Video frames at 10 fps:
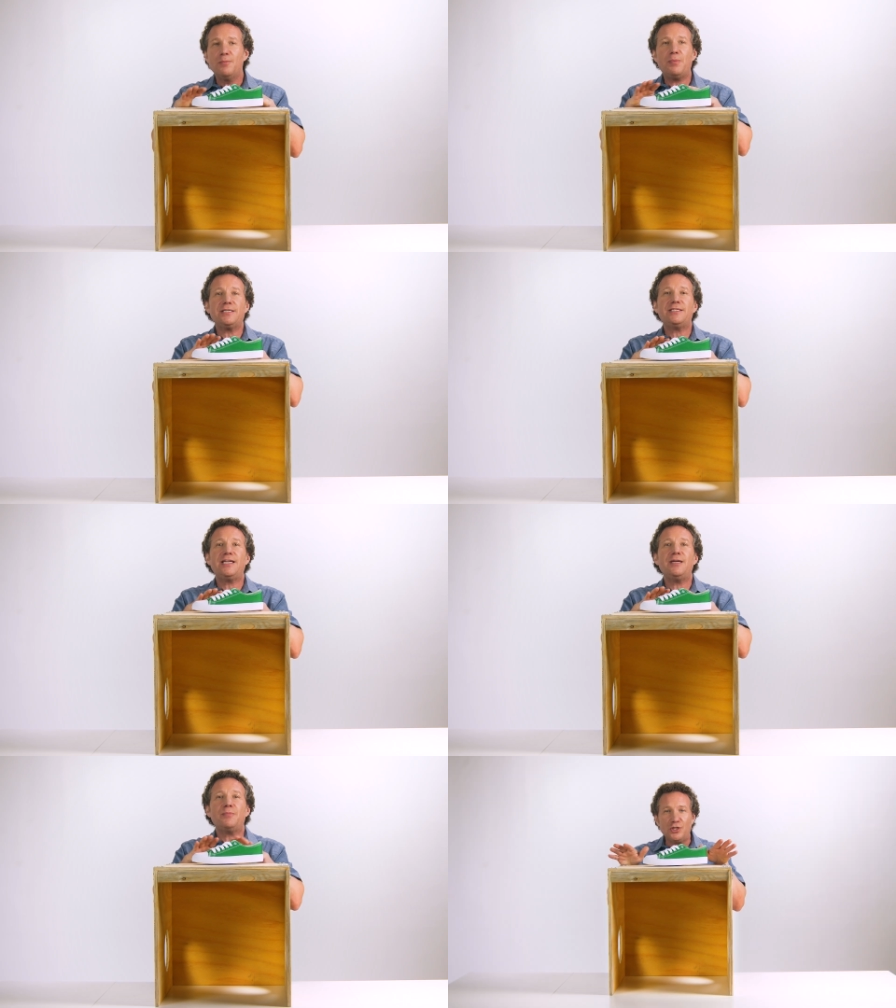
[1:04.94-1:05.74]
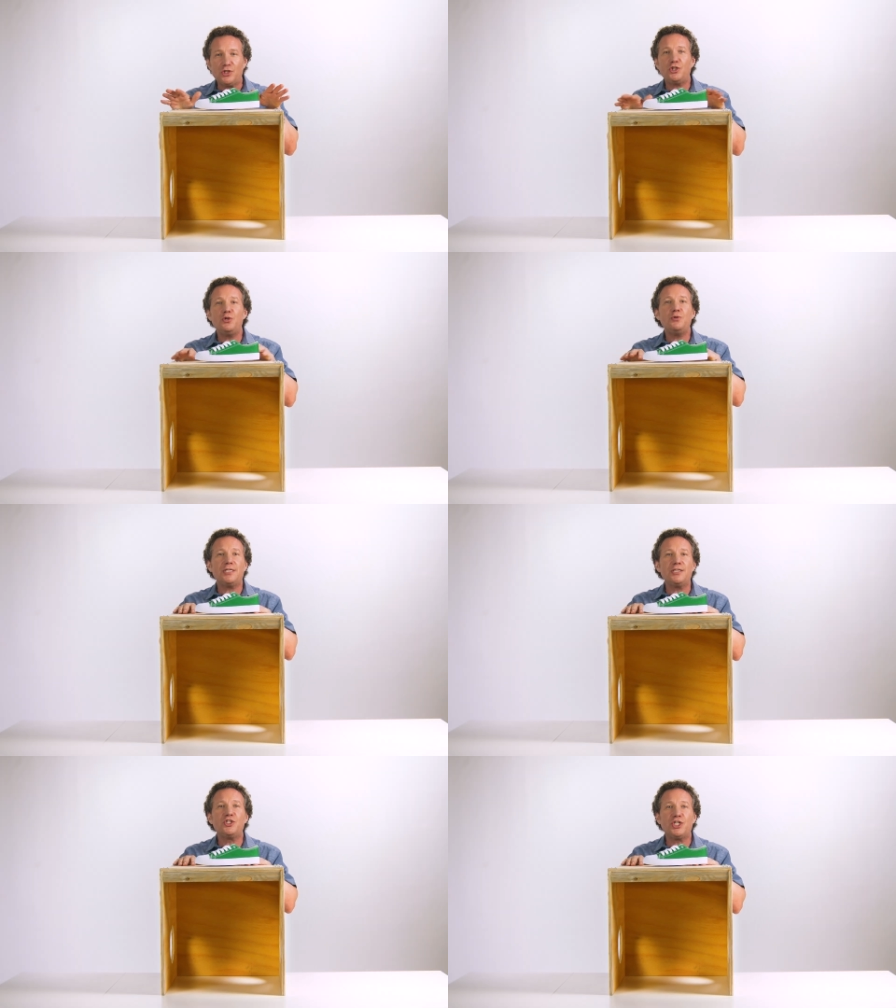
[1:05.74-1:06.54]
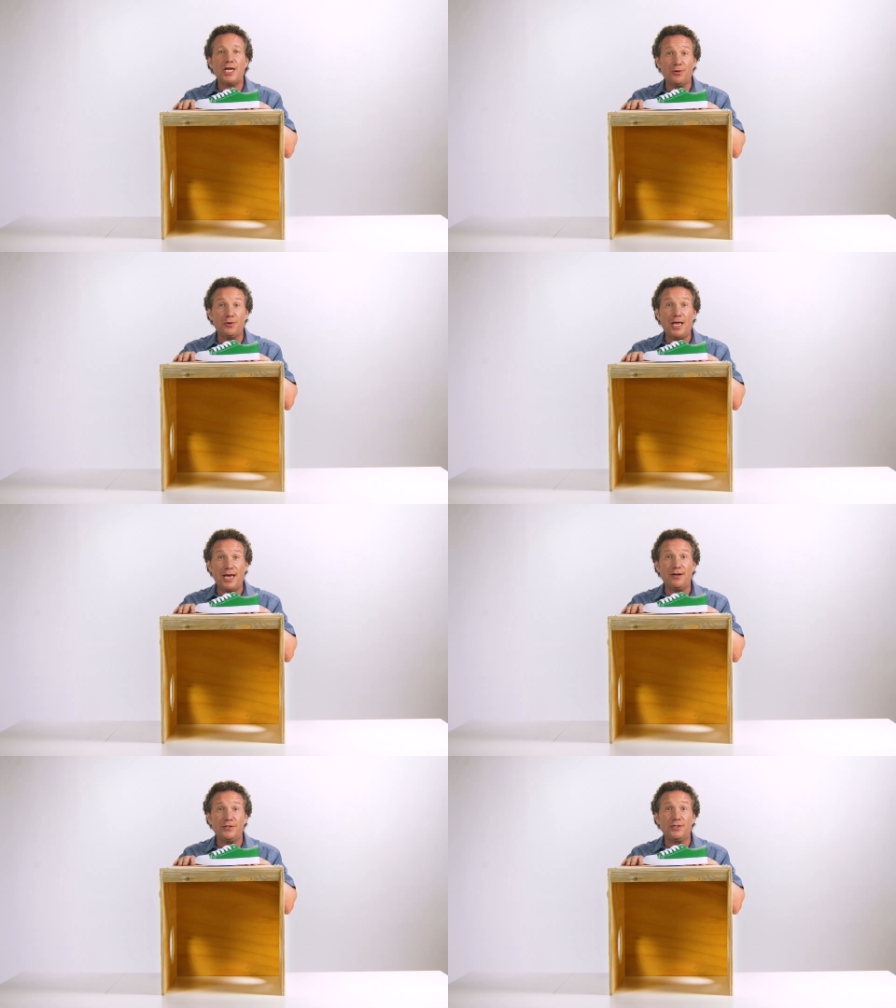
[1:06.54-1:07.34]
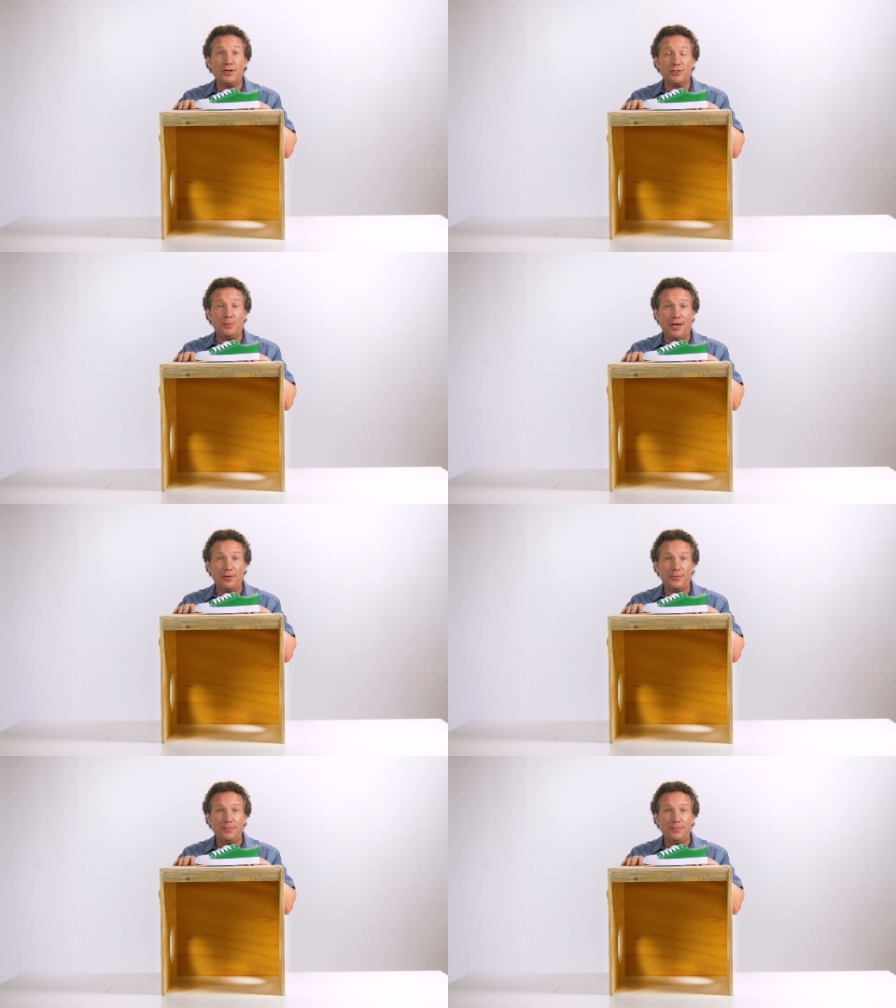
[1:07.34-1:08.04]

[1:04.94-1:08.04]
best to keep the shoes in general out of your dog's mouth.